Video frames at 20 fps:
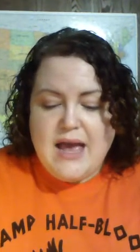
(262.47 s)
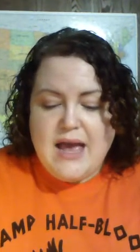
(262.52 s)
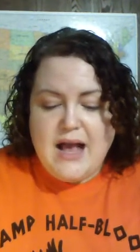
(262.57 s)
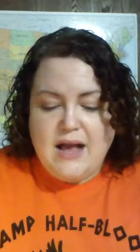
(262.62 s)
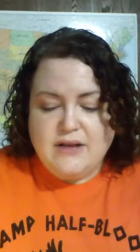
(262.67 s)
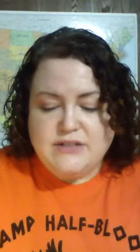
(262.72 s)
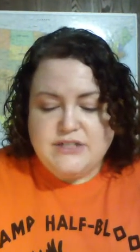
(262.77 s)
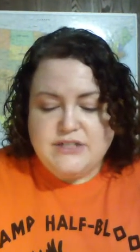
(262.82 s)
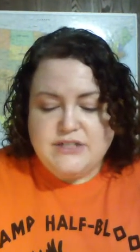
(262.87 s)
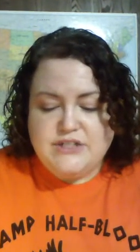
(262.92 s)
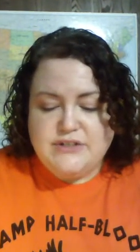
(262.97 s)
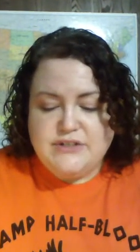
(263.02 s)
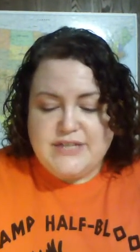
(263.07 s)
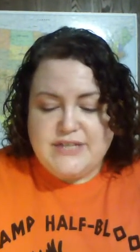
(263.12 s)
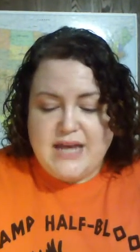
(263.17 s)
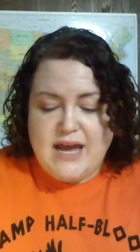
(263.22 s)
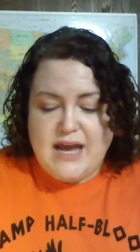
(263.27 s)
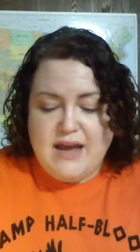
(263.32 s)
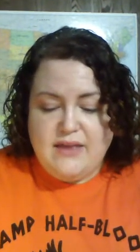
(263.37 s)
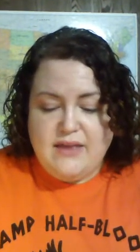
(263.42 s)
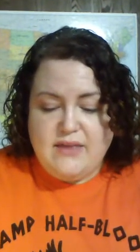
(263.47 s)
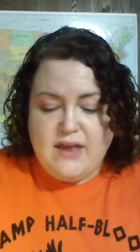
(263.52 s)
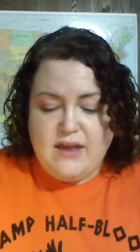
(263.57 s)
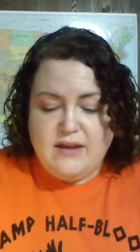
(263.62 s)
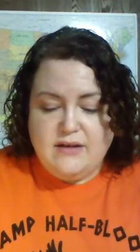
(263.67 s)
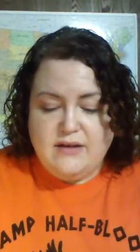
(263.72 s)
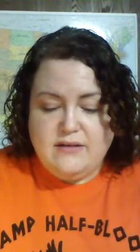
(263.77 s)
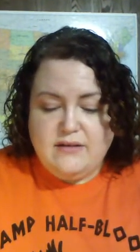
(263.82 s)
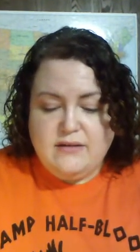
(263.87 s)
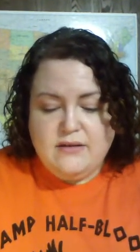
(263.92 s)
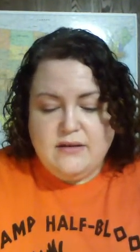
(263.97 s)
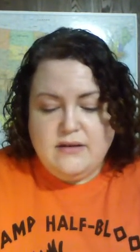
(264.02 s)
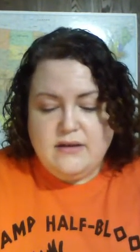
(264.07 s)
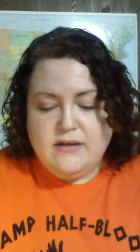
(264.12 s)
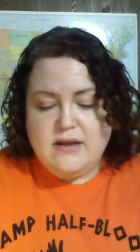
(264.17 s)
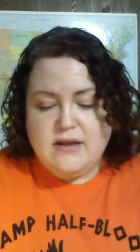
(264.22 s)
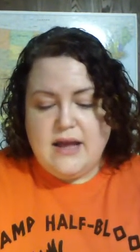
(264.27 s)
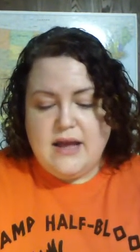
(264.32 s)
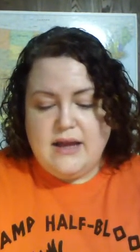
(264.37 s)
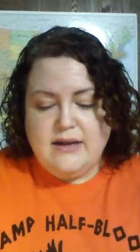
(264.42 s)
How did you die, then?
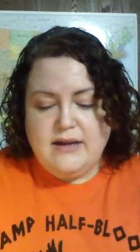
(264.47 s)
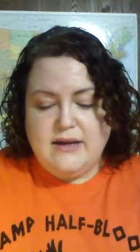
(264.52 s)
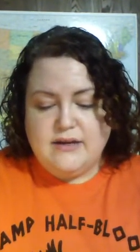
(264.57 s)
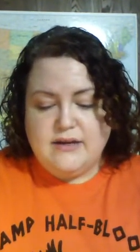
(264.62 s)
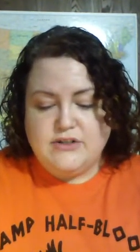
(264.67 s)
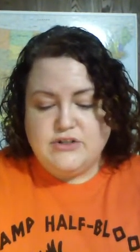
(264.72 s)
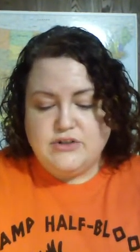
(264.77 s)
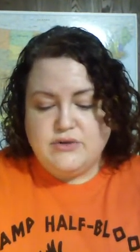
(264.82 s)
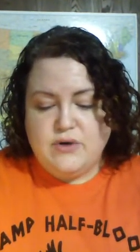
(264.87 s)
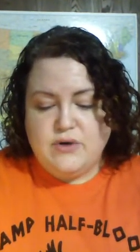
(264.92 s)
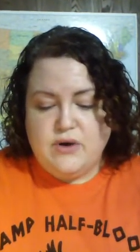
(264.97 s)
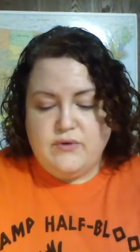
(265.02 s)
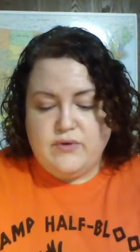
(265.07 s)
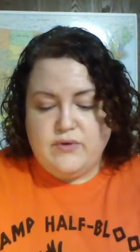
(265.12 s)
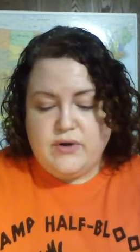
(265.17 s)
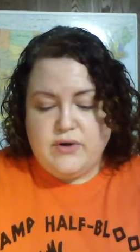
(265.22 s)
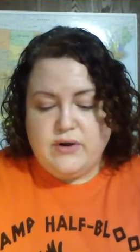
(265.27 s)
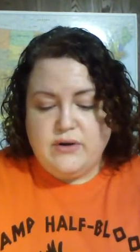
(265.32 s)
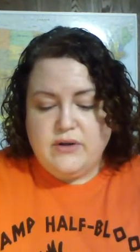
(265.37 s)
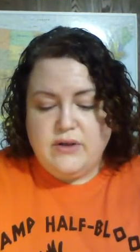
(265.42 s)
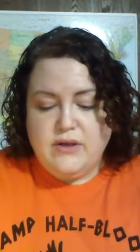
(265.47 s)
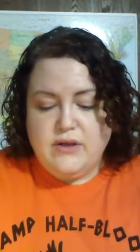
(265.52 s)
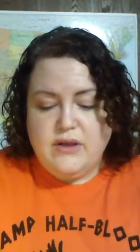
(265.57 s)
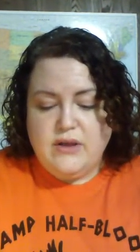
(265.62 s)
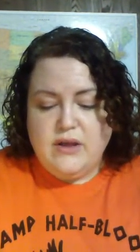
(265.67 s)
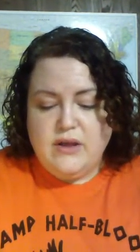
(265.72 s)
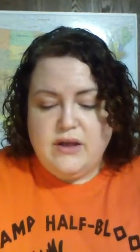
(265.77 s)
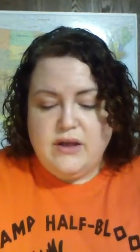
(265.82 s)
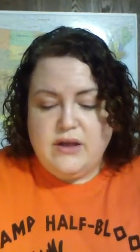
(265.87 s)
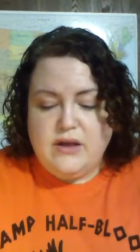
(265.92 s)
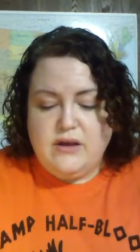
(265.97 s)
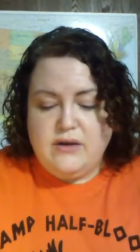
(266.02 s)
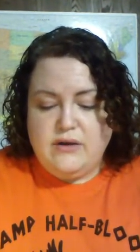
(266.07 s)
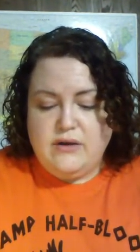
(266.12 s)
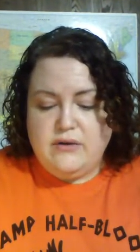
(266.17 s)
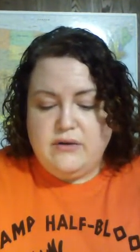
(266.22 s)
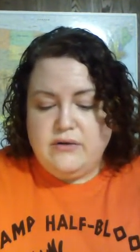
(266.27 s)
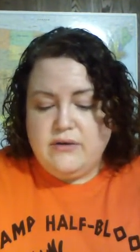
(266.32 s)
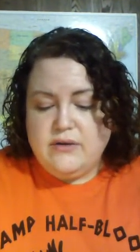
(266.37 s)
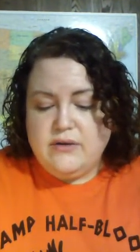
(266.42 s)
I nudged Grover.
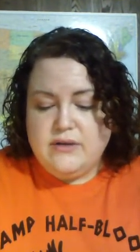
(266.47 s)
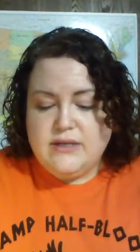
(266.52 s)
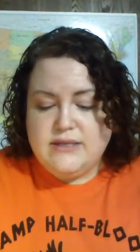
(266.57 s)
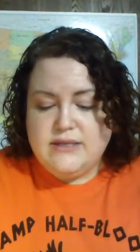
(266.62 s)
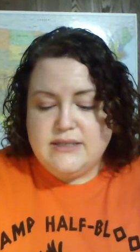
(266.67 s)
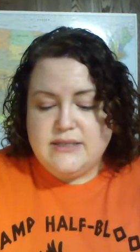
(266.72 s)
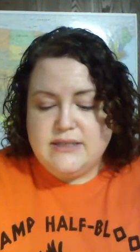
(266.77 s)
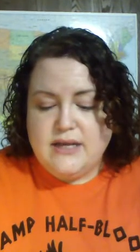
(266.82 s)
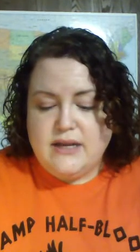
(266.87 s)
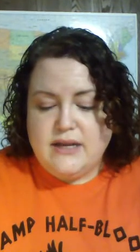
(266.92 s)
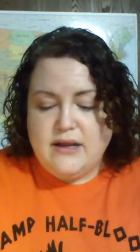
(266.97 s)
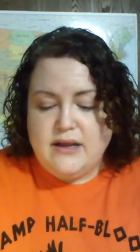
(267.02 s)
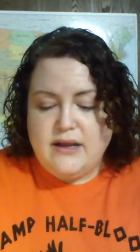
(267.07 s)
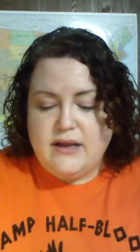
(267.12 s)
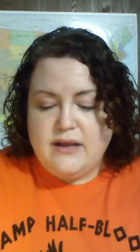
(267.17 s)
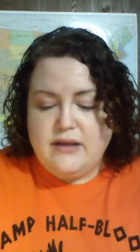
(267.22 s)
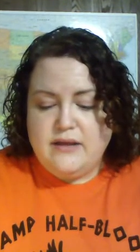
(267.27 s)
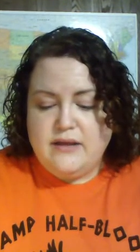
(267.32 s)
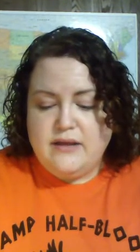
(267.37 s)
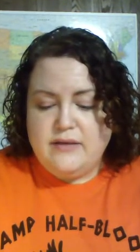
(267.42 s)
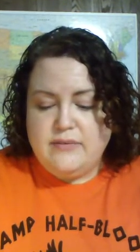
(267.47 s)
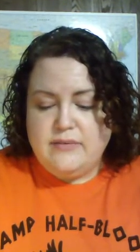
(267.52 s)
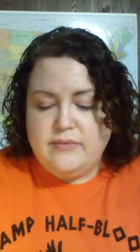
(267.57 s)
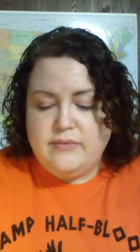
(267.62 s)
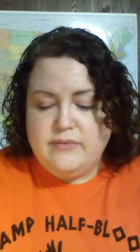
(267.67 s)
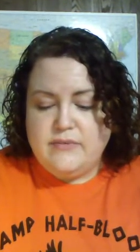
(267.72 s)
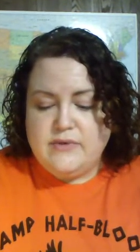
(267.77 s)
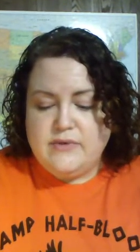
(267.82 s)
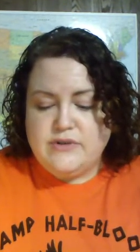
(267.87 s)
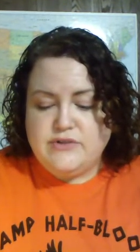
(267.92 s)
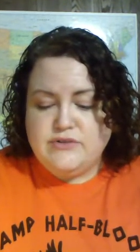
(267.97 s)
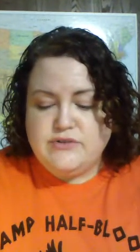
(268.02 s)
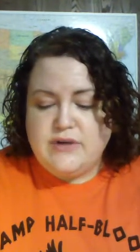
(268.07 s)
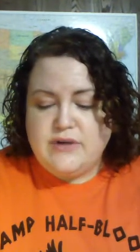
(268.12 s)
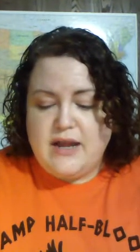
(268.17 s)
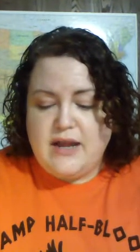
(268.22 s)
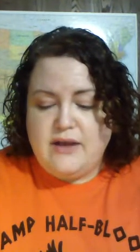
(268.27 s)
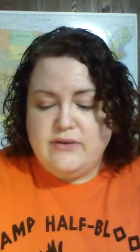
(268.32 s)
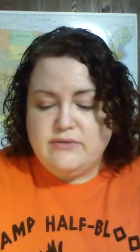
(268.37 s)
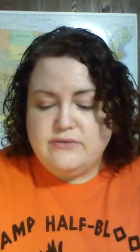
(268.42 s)
"Oh," he said, "um,
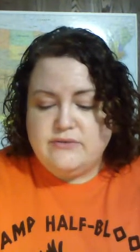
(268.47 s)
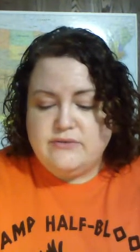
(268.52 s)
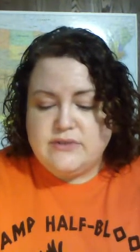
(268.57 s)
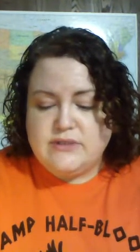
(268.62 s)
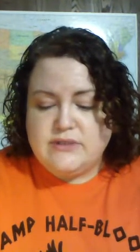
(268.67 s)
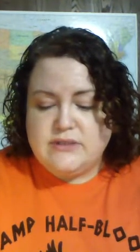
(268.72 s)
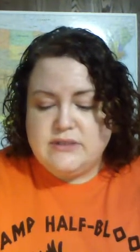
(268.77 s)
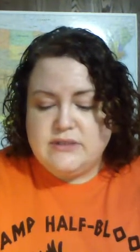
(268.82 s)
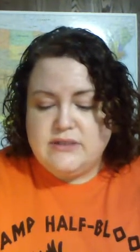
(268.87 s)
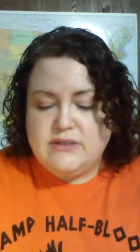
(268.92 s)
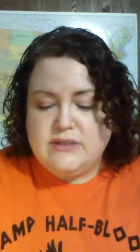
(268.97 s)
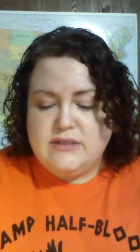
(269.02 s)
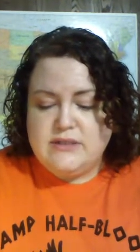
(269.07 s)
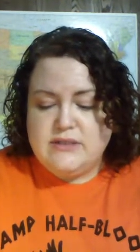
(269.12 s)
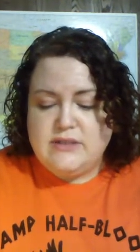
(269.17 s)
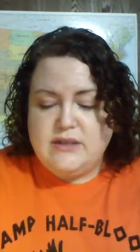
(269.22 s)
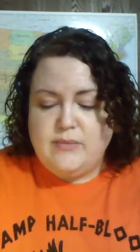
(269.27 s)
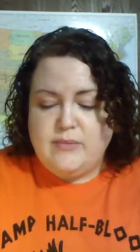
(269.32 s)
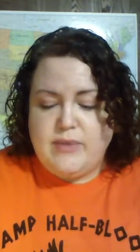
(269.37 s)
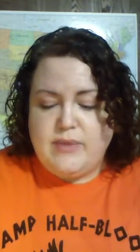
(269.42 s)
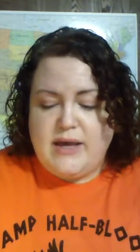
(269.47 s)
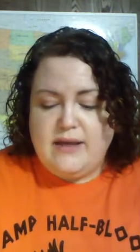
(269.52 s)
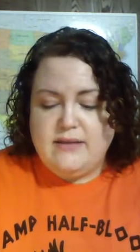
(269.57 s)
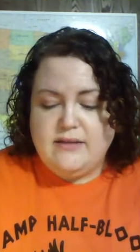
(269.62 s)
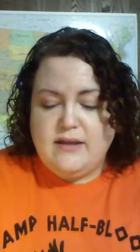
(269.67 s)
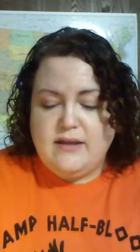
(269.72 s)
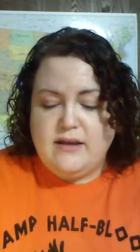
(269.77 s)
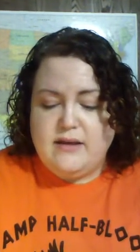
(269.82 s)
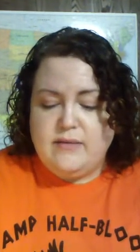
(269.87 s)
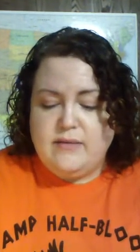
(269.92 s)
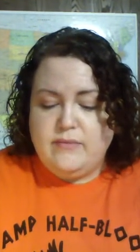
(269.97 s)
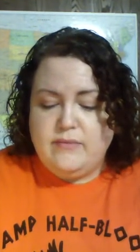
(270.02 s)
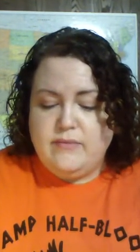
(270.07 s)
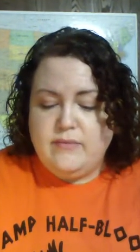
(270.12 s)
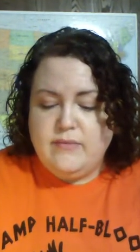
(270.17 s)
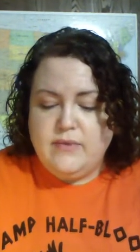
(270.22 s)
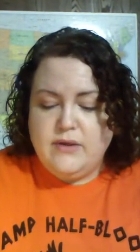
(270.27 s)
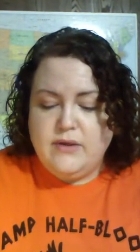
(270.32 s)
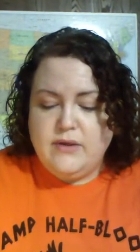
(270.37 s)
drowned in the bathtub."